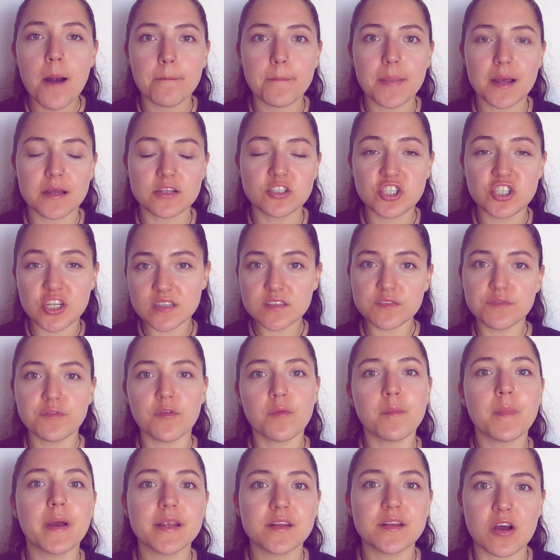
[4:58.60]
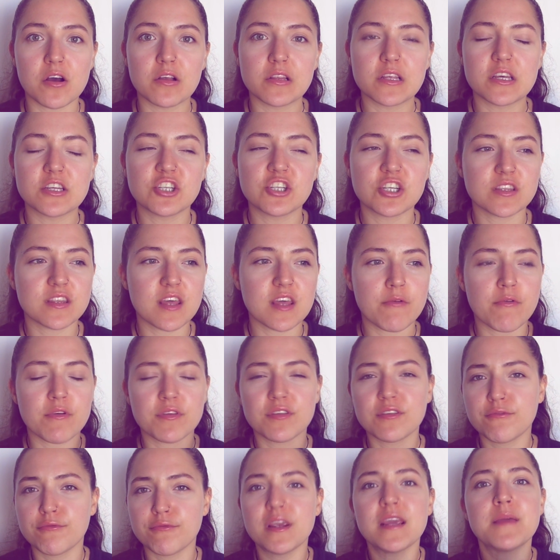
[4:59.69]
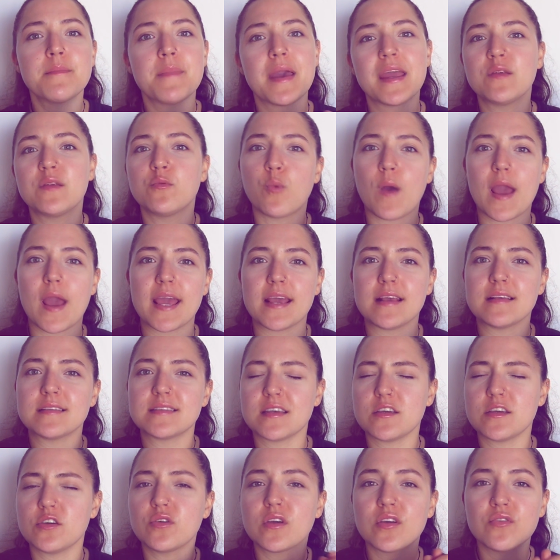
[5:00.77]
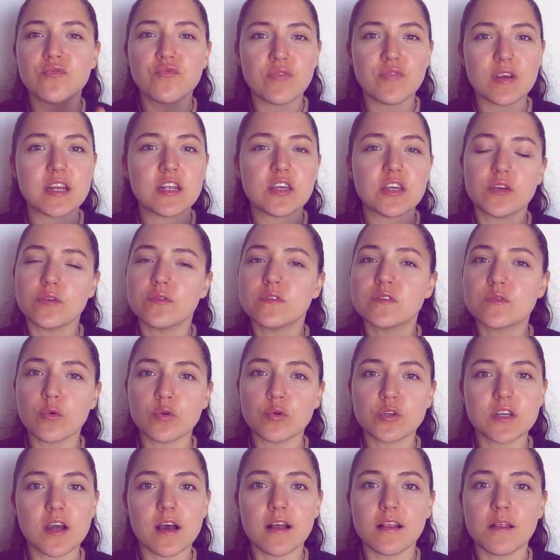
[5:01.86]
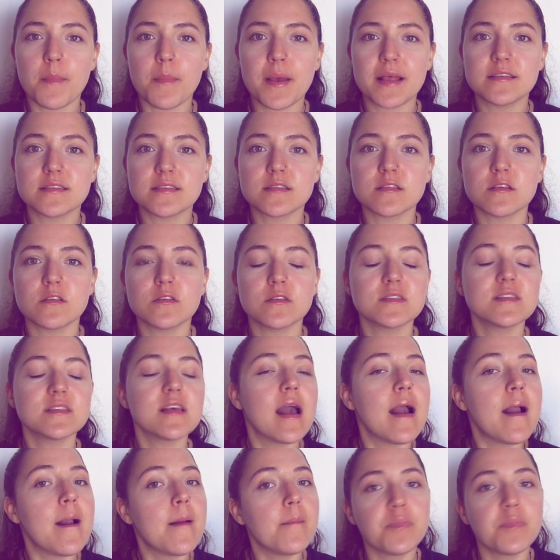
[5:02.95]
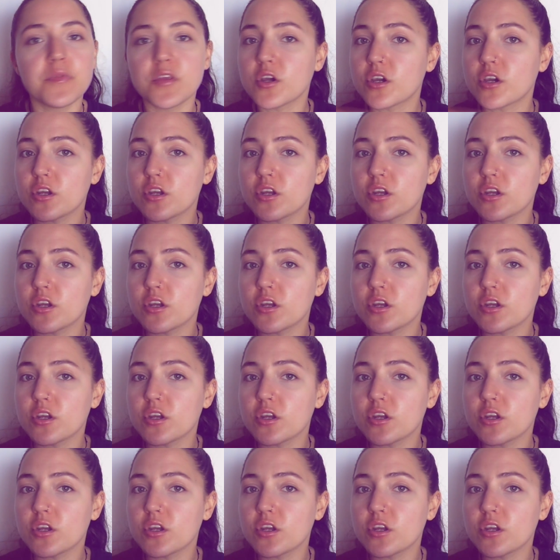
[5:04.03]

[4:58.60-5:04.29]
But just from my knowledge, there are three main ways that you can really use watercolor pencils. You